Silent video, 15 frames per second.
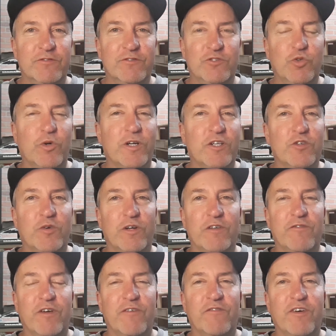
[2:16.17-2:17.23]

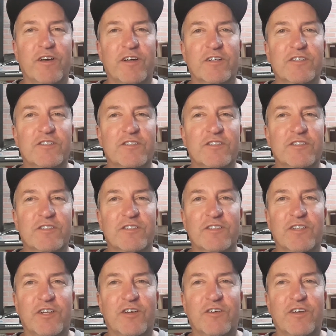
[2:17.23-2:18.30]
20-25 bucks.
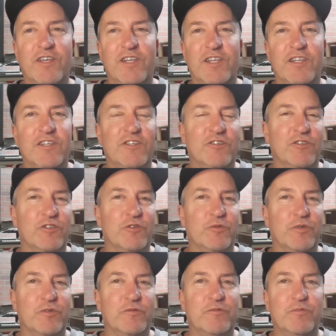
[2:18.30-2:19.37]
Any dealer
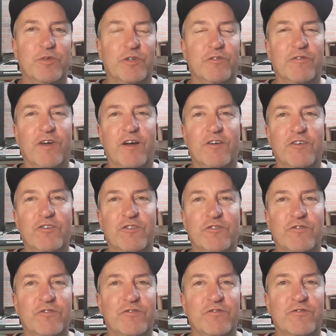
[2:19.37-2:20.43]
would put a value of
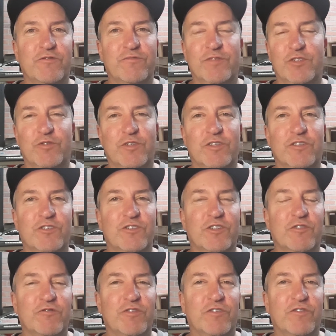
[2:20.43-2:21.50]
between $30
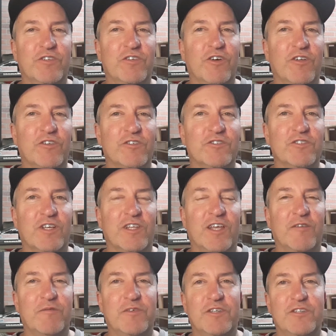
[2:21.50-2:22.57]
and $50 on
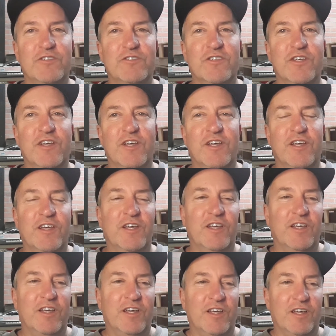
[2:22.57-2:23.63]
that piece.
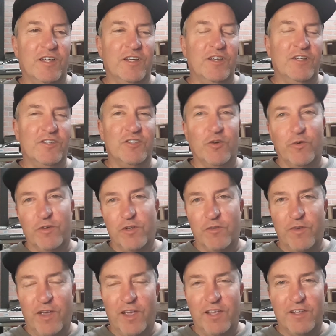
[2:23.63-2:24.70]
So when you're
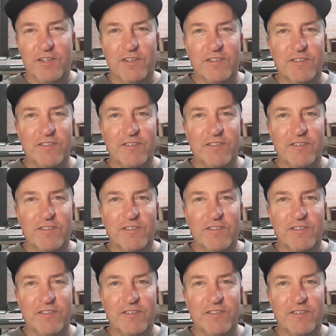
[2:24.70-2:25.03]
paying